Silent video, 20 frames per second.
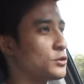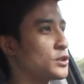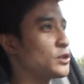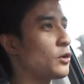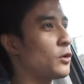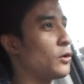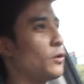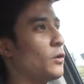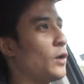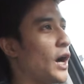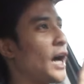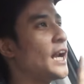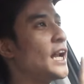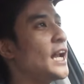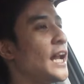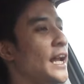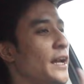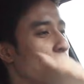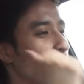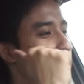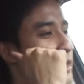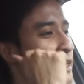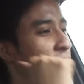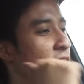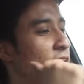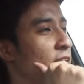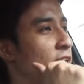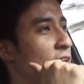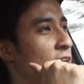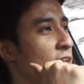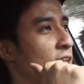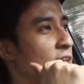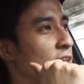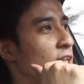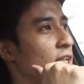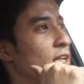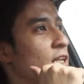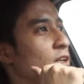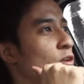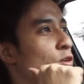So unlike with the
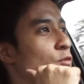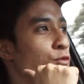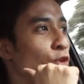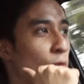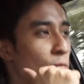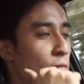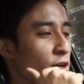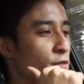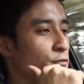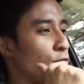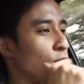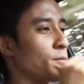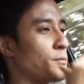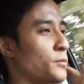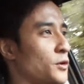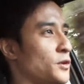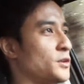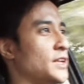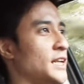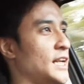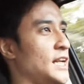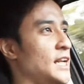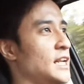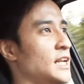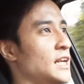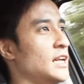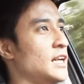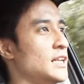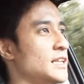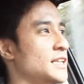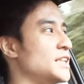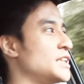4x4 model,